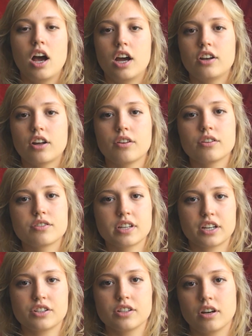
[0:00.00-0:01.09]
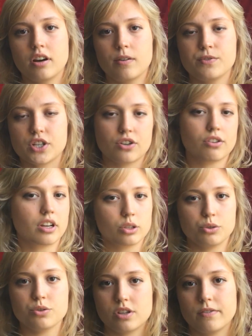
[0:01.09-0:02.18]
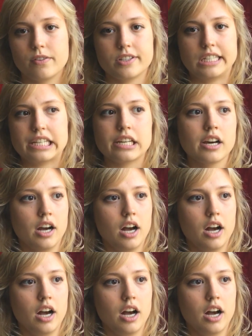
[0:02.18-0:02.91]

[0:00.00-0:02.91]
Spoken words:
Another section of gender inclusivity